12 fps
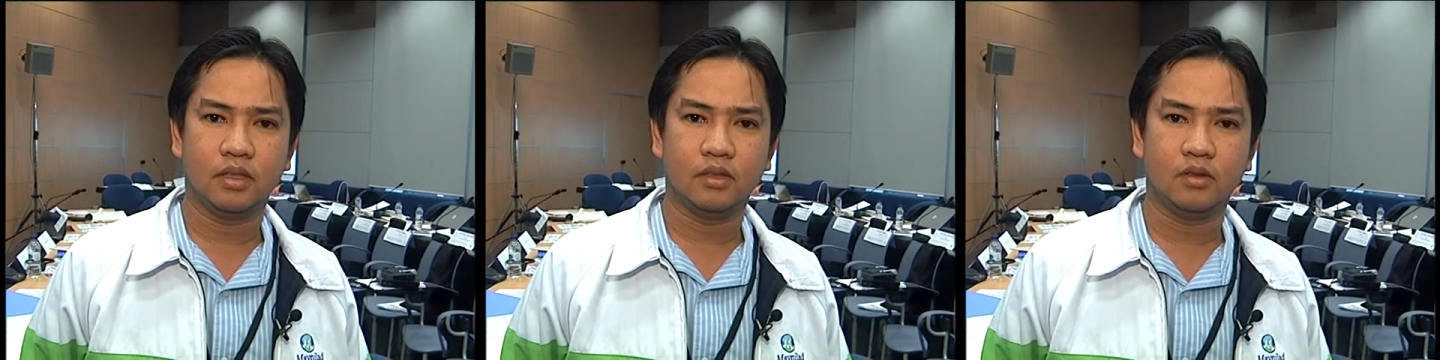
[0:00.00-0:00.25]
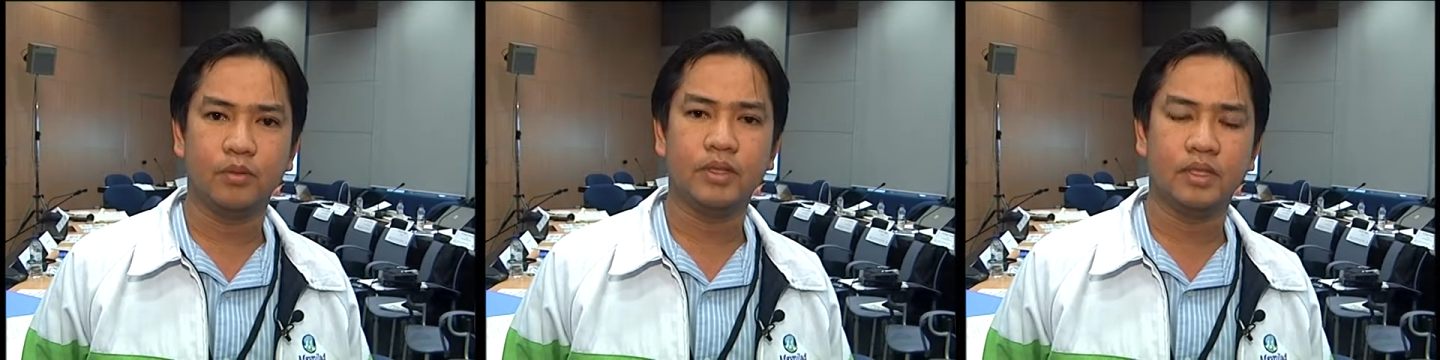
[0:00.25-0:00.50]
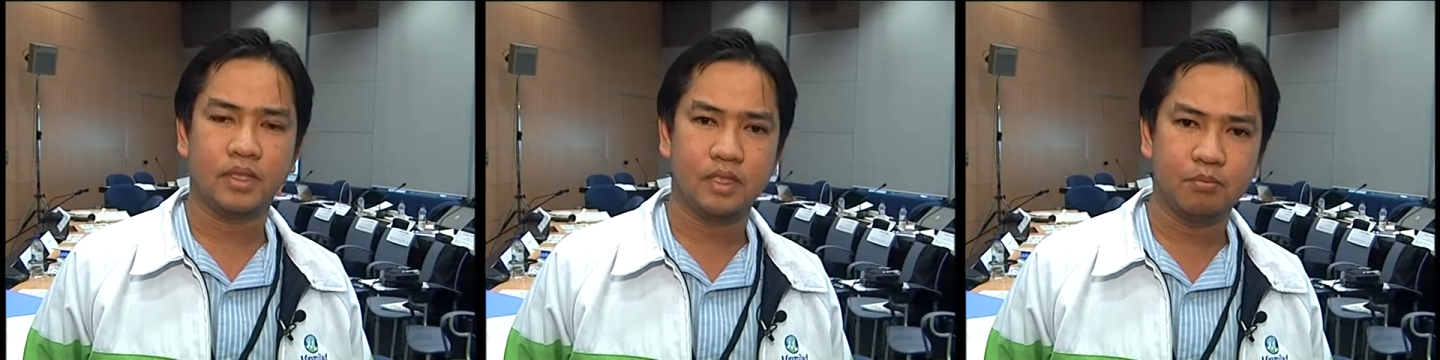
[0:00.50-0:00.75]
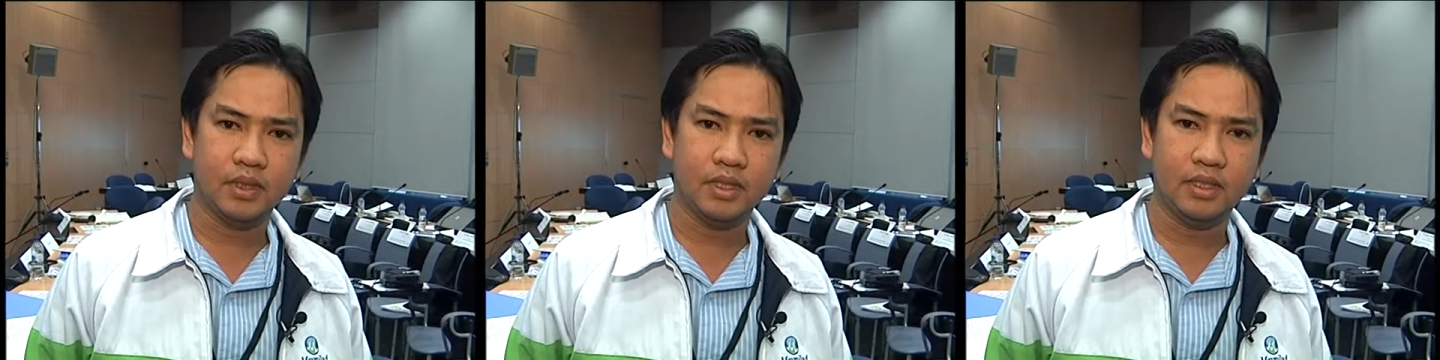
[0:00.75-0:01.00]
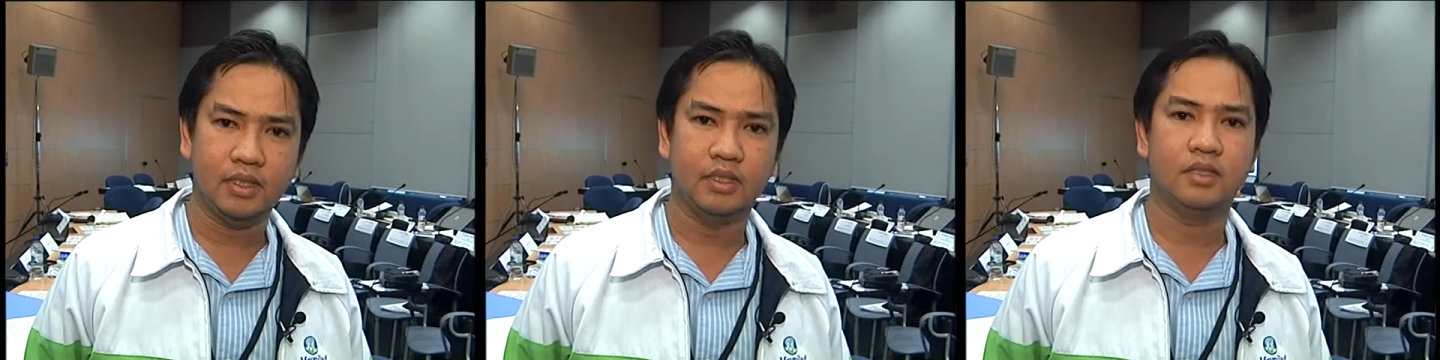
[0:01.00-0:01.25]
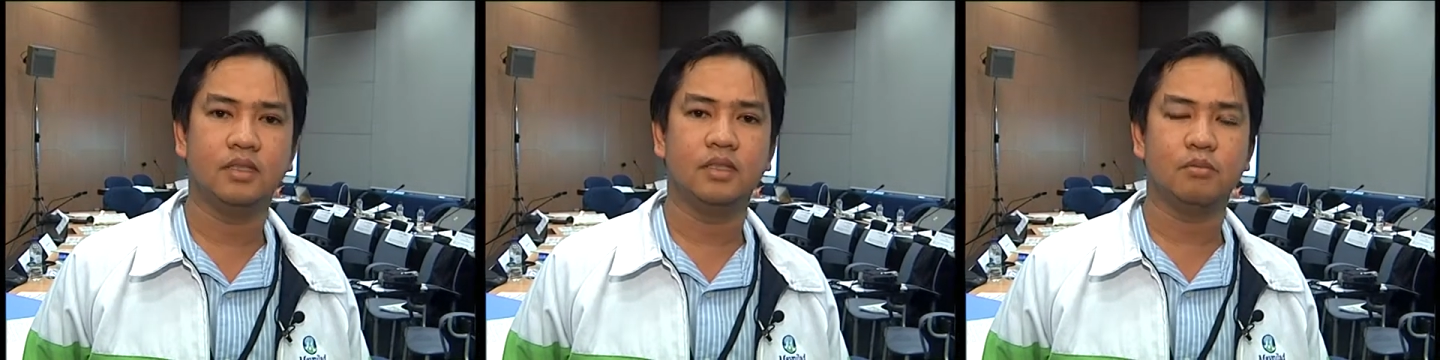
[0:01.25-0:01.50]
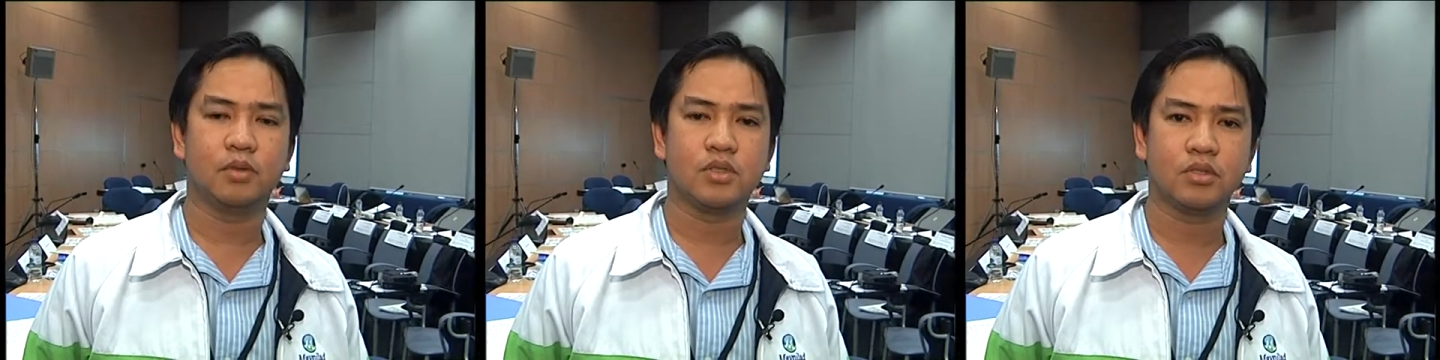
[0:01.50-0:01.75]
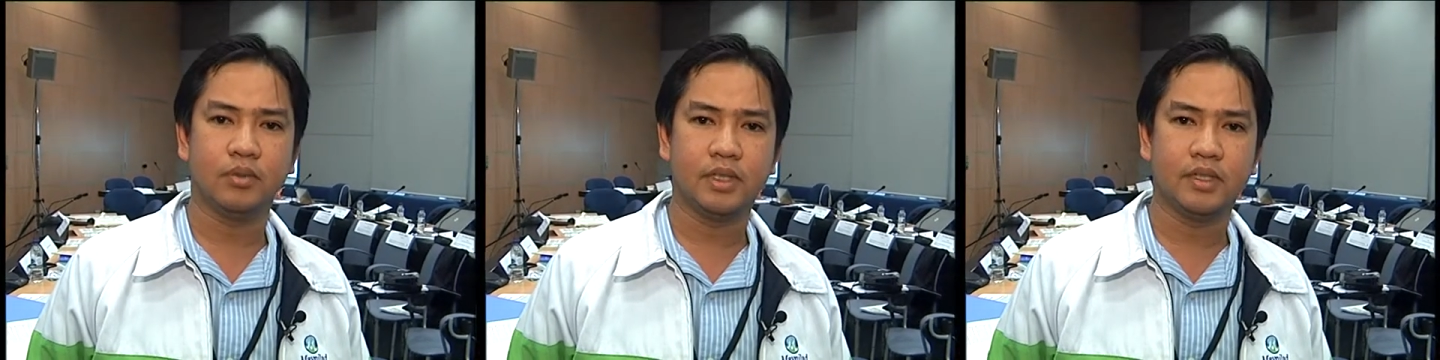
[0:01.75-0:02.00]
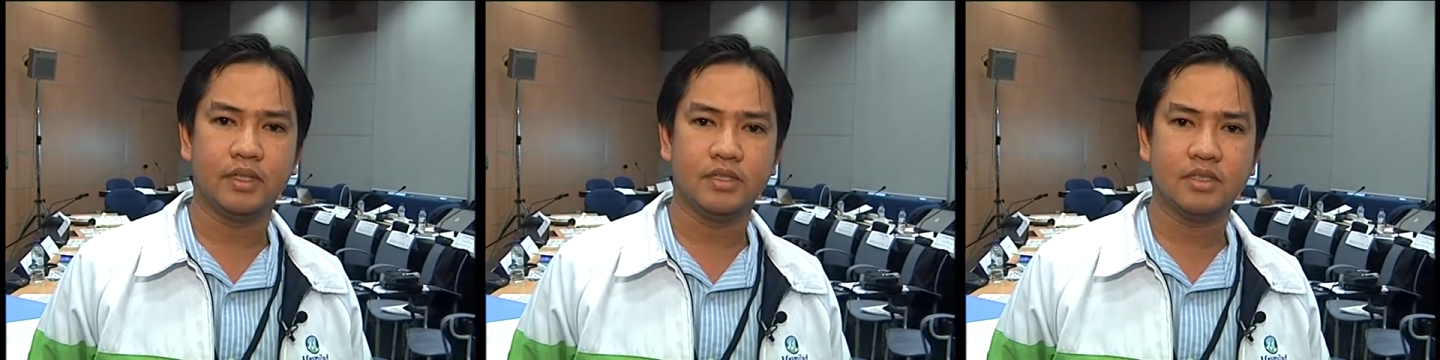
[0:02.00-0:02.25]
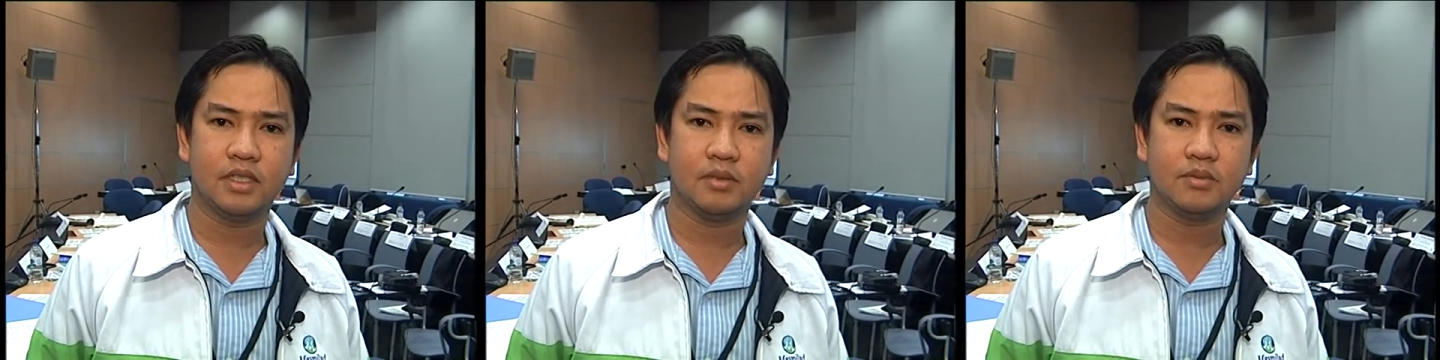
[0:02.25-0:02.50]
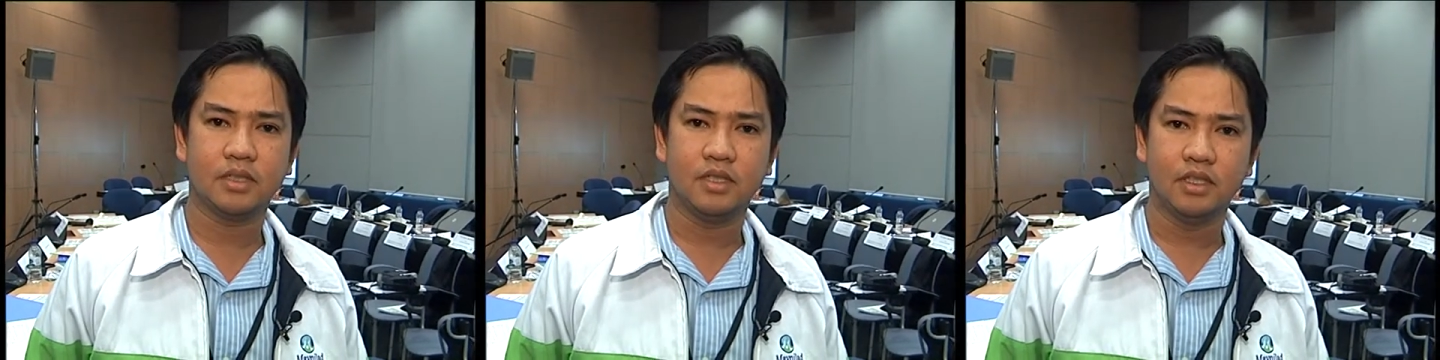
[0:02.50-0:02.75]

growing the company, in pursuing green jobs,